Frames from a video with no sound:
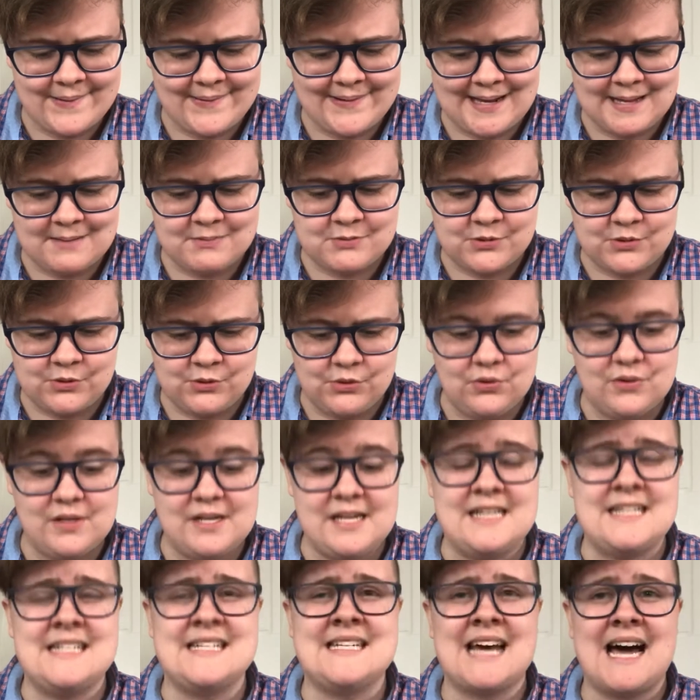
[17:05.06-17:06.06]
would
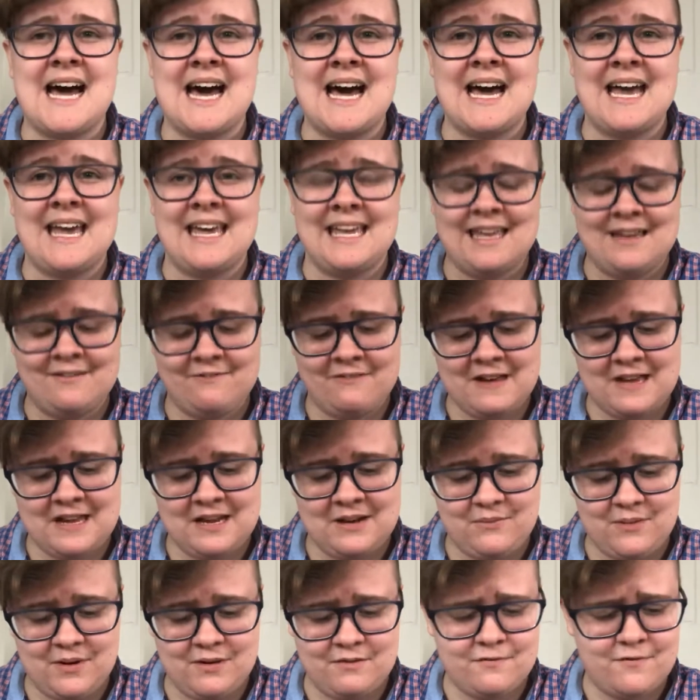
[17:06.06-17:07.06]
absolutely die if
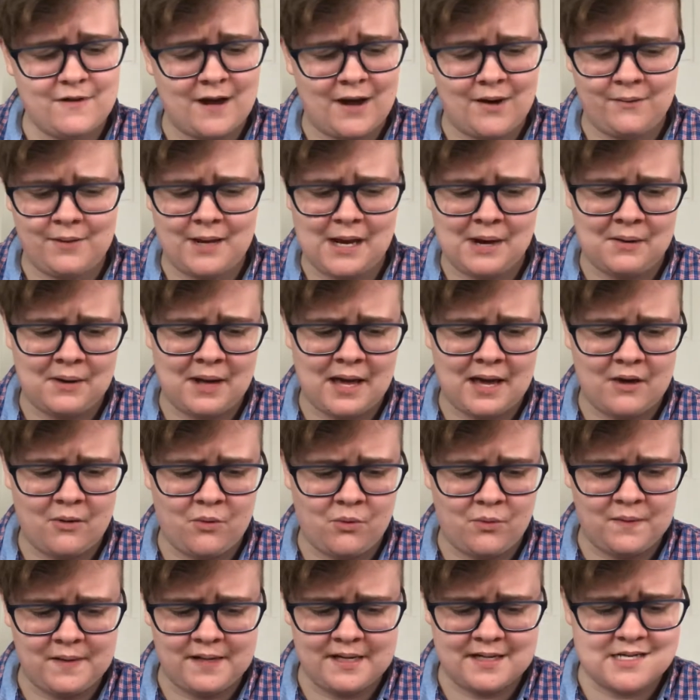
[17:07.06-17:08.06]
anyone found out I
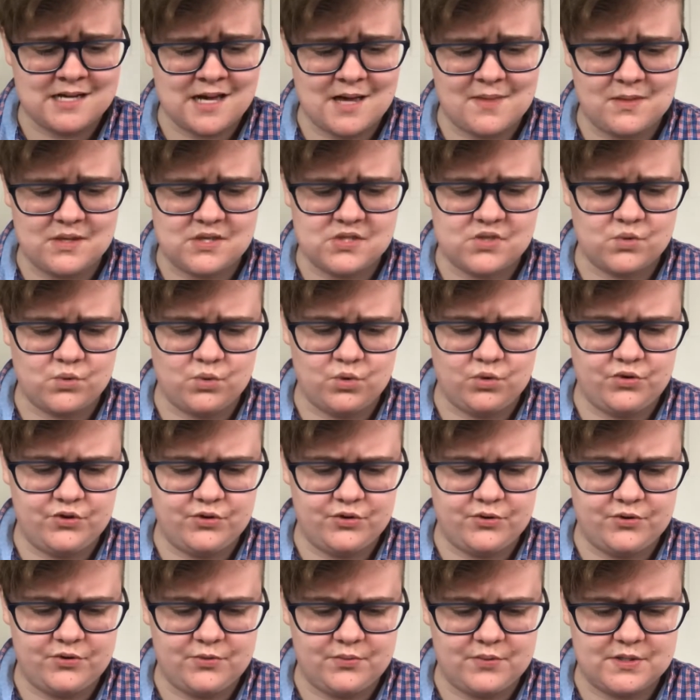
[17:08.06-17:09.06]
only attend the school
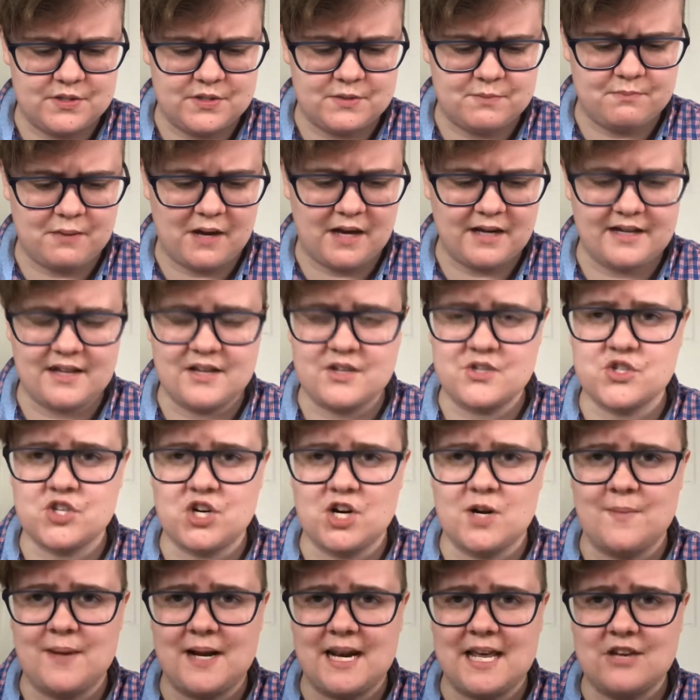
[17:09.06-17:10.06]
due to his bug
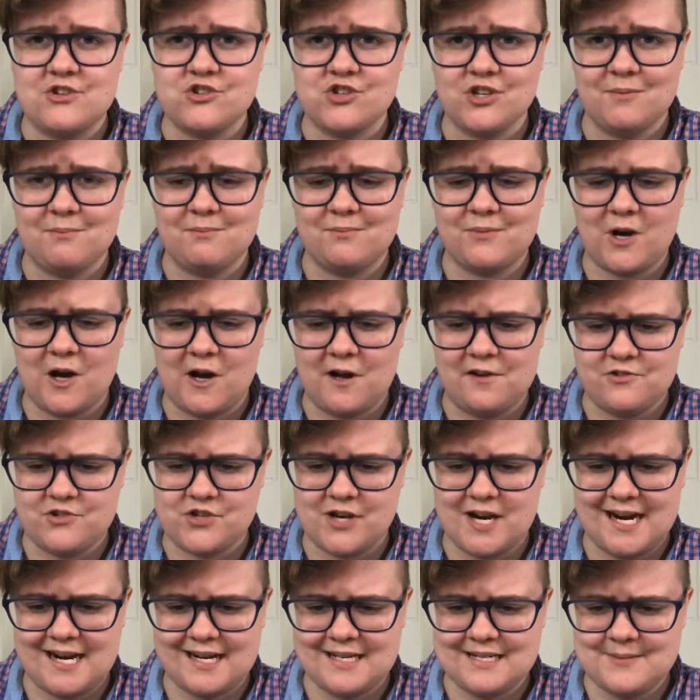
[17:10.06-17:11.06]
extermination
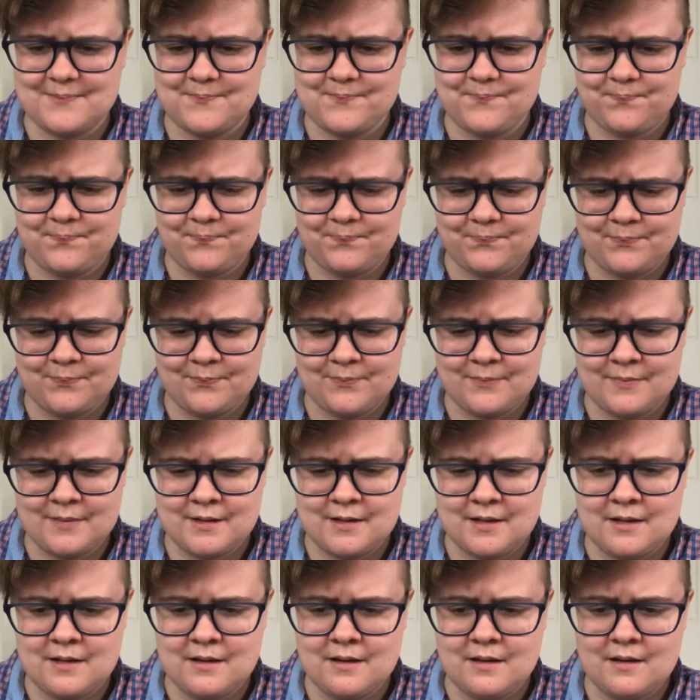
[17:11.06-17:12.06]
contract.
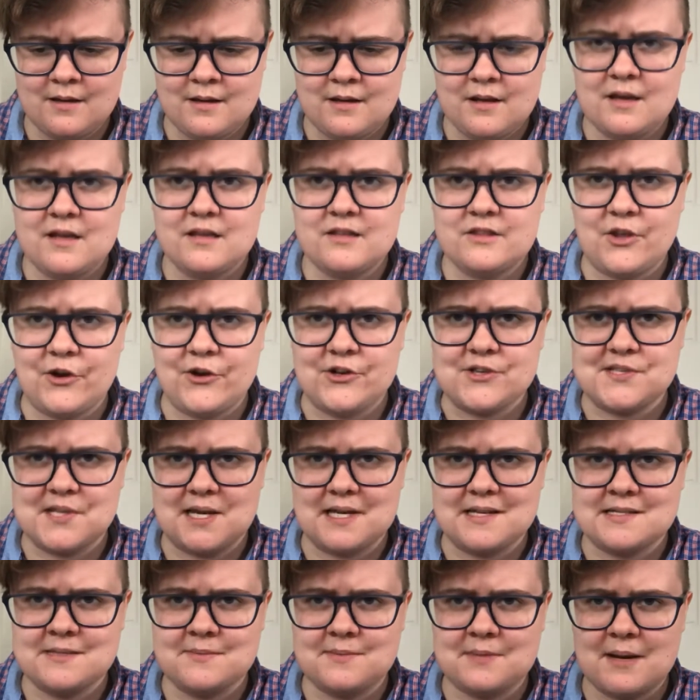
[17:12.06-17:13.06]

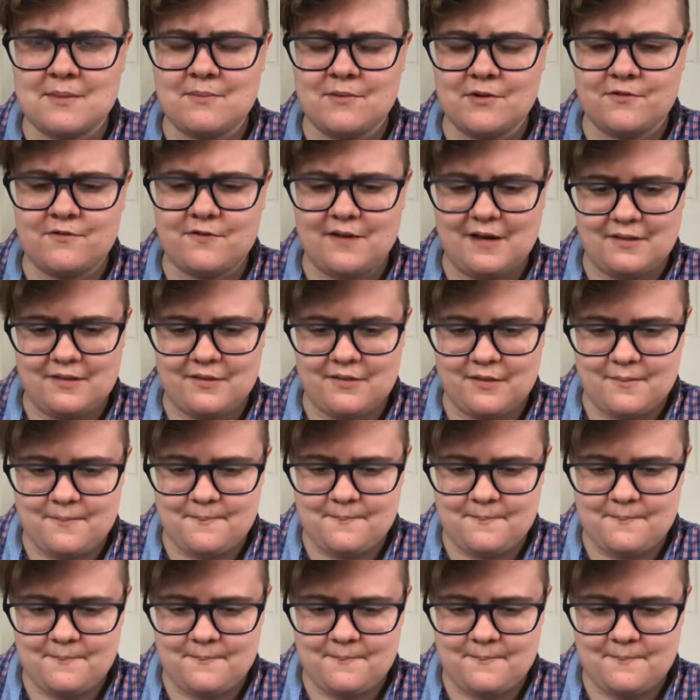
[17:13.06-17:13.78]
Thursday, September 5th.